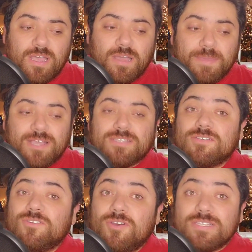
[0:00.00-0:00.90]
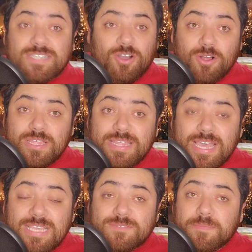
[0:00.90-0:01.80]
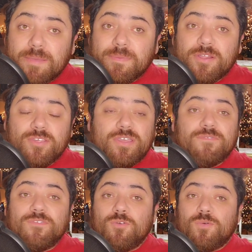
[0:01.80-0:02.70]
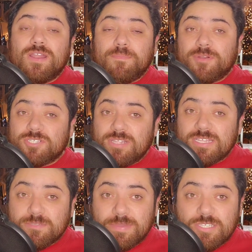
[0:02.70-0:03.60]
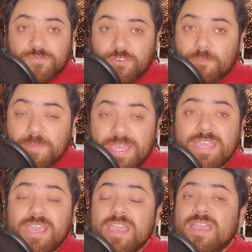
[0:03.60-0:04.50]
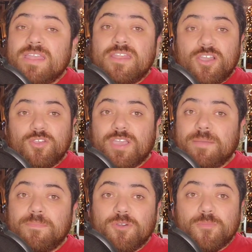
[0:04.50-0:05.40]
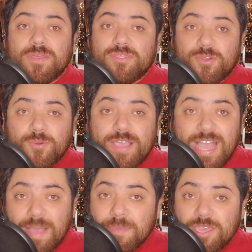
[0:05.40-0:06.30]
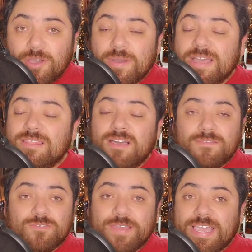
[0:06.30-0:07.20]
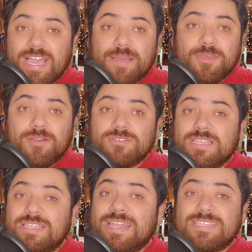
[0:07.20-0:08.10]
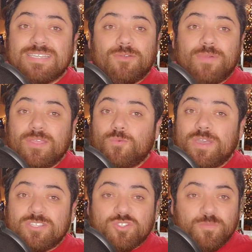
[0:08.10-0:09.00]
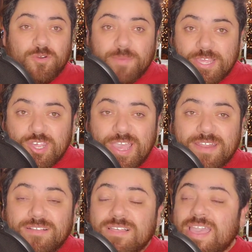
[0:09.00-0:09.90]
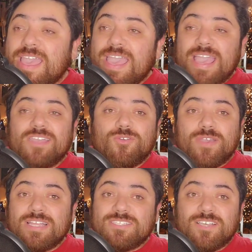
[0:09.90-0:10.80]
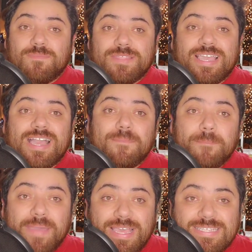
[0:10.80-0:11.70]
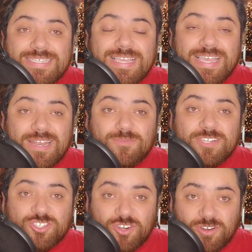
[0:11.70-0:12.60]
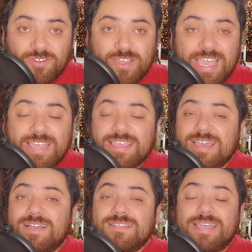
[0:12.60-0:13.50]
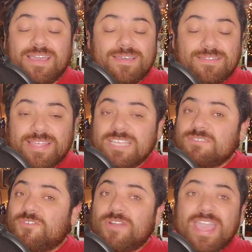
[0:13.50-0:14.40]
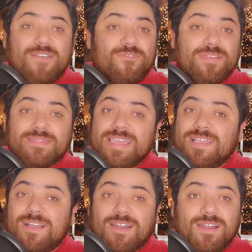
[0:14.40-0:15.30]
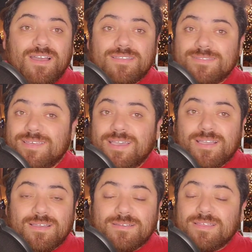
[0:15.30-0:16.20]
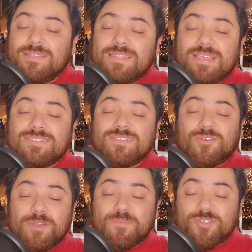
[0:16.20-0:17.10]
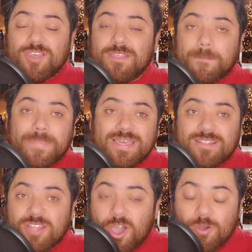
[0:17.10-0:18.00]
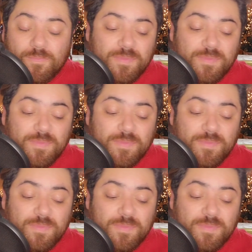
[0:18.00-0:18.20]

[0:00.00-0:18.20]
because, you know, it's the holidays. Remember, if you want a personalized message from me, now you can book me through Cameo. I love doing cameos, and is a great way to support my channel. And you get something amazing in return, okay? The links for everything are on the description below.